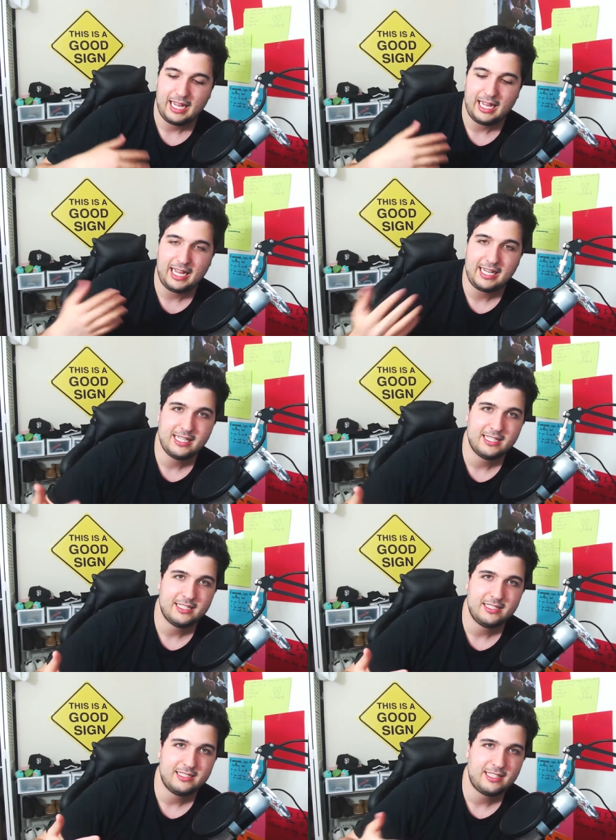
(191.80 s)
and
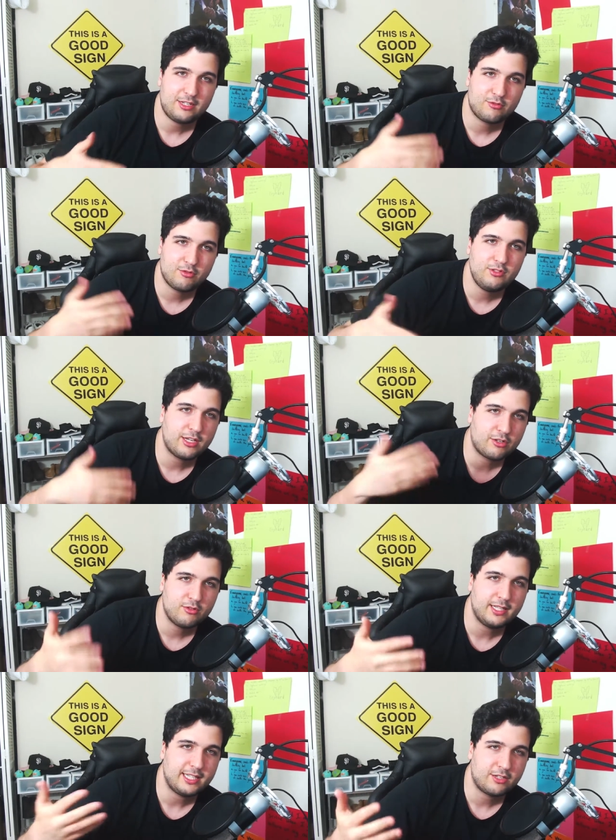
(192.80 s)
they grew, they
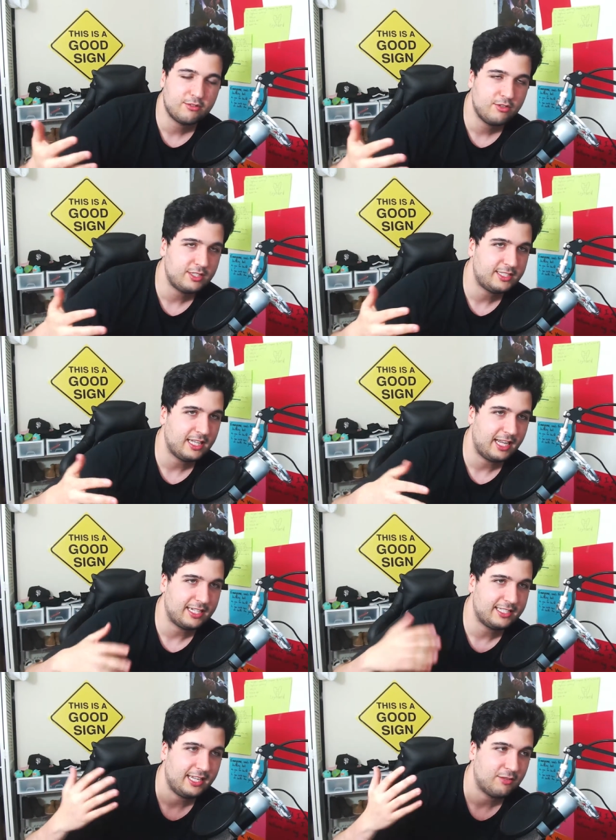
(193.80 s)
grew, and they grew until
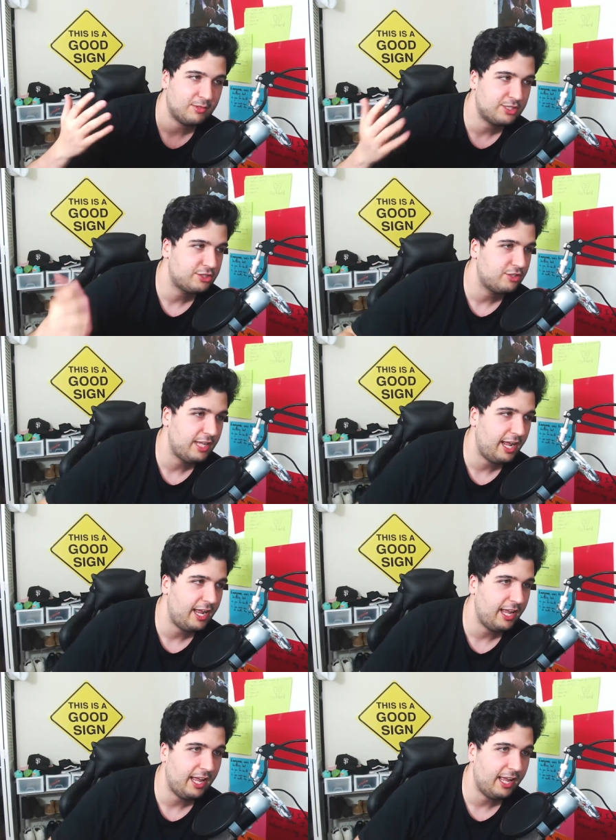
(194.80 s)
like they reached
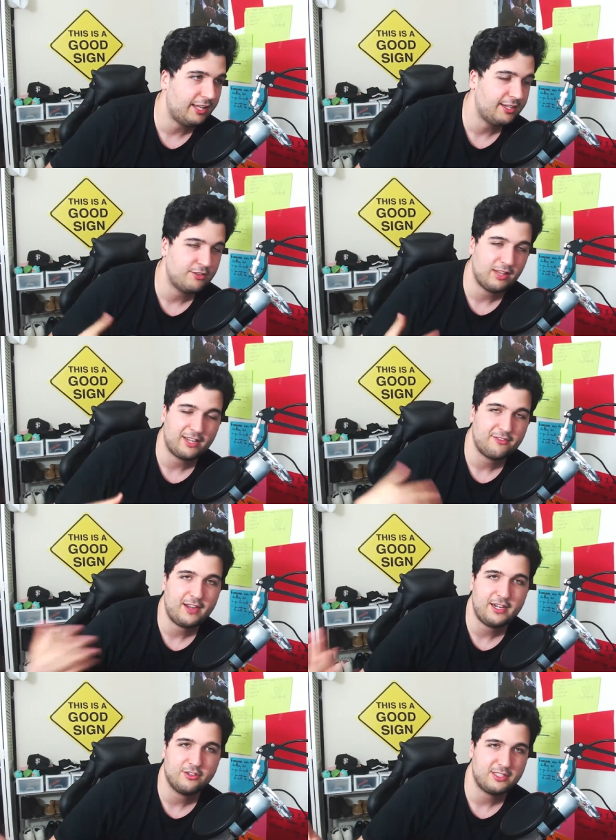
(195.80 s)
today, and they do like
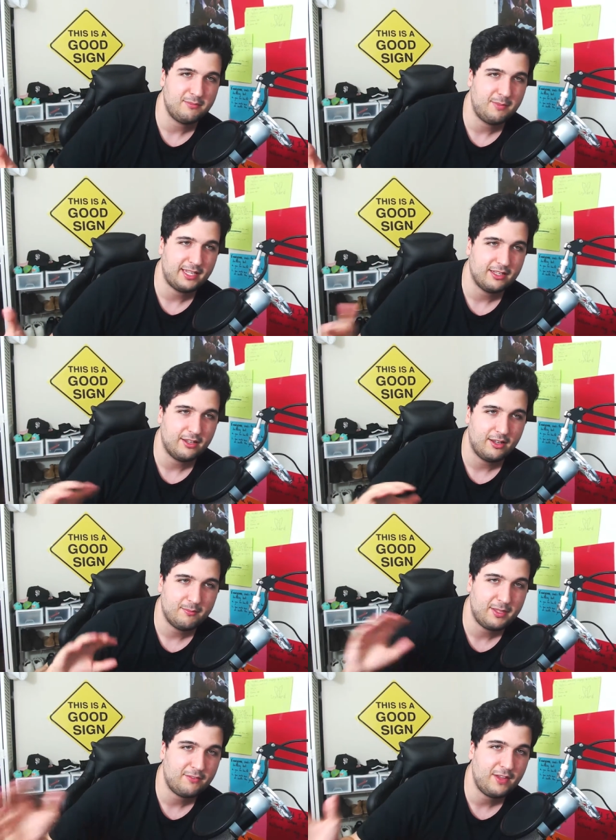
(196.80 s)
finals in big uh,
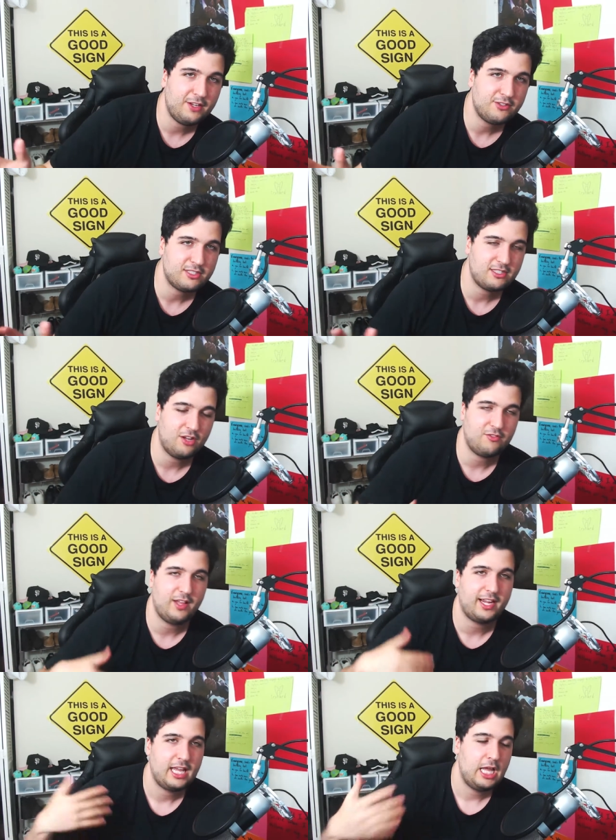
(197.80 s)
big venues and stuff
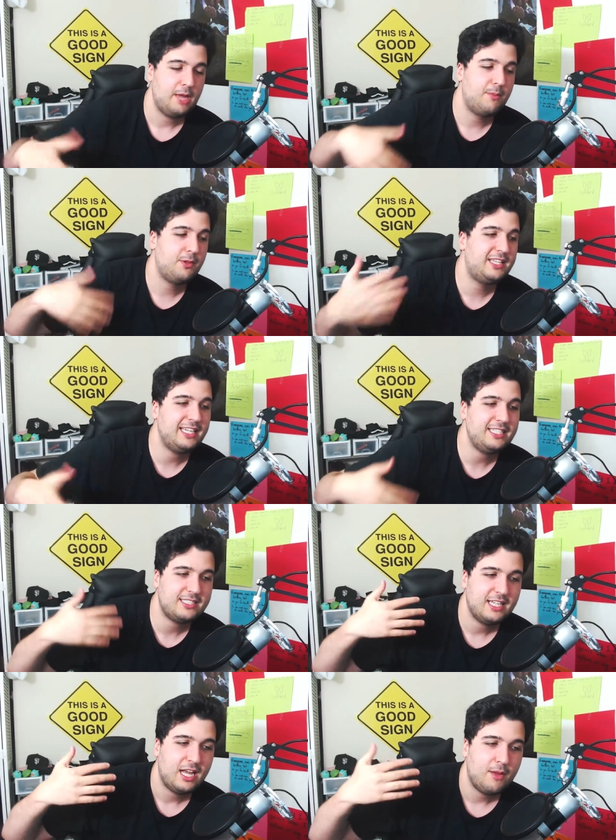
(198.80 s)
like. But
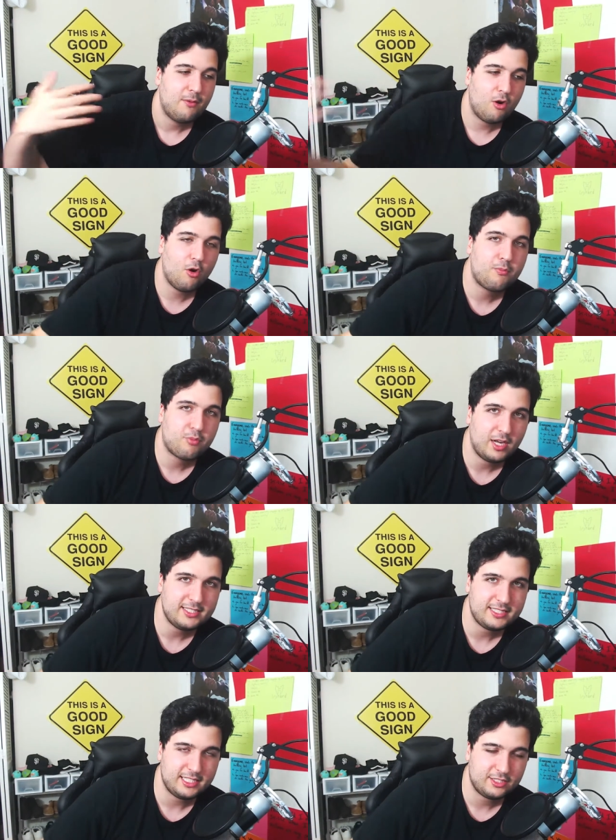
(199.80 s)
this whole
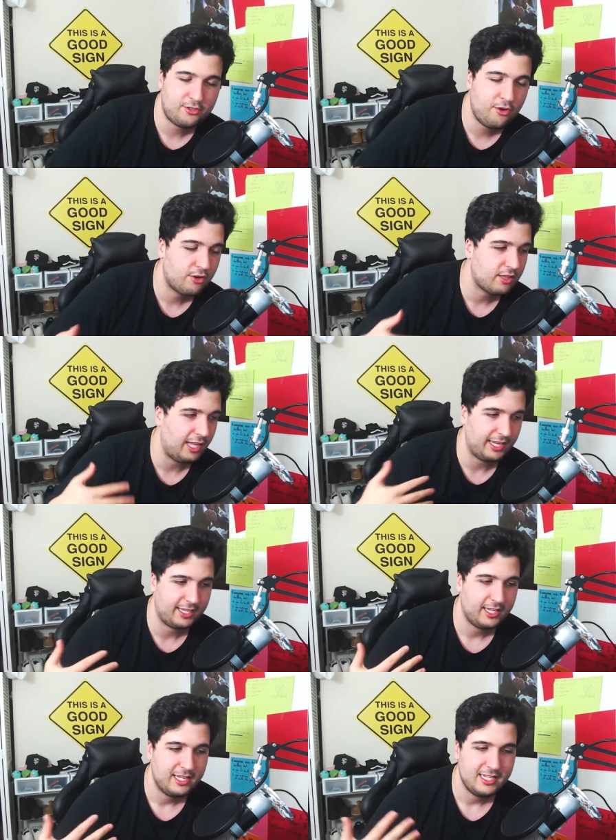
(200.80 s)
process took
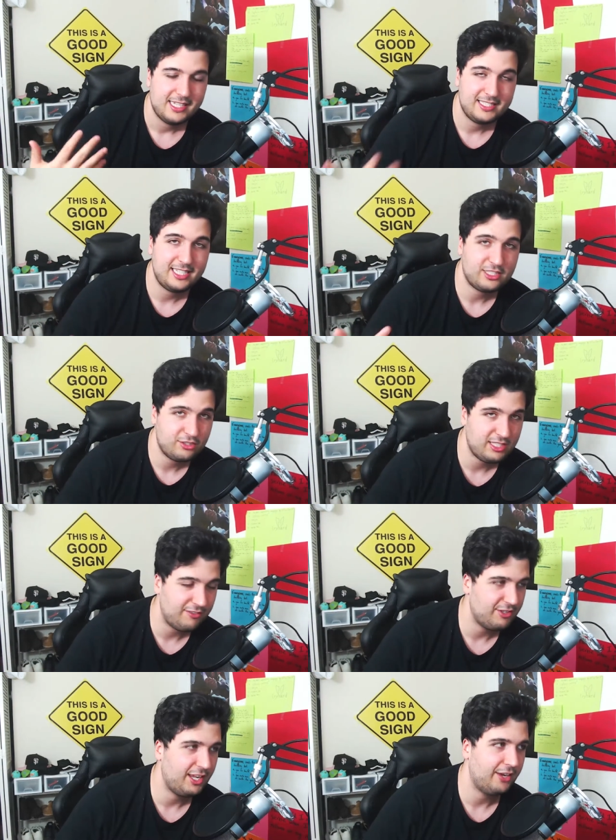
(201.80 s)
like six to
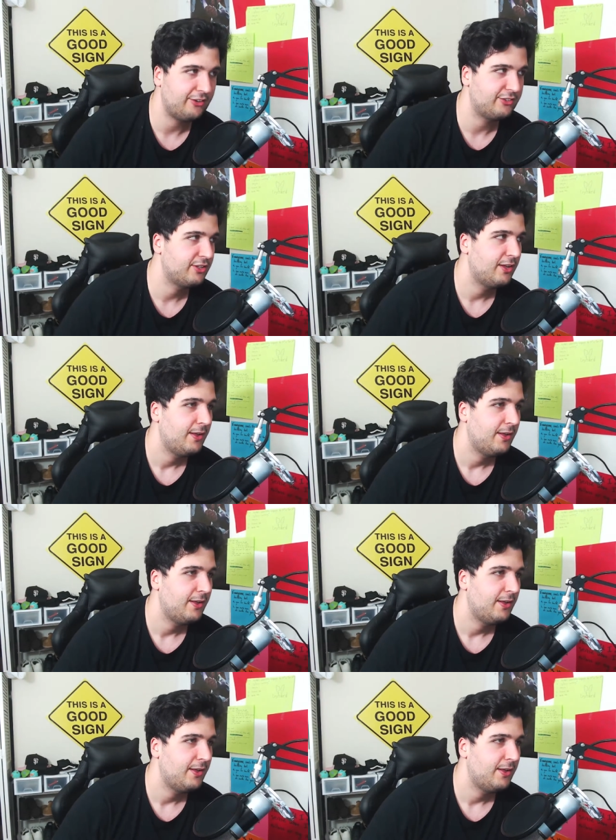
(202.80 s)
seven years.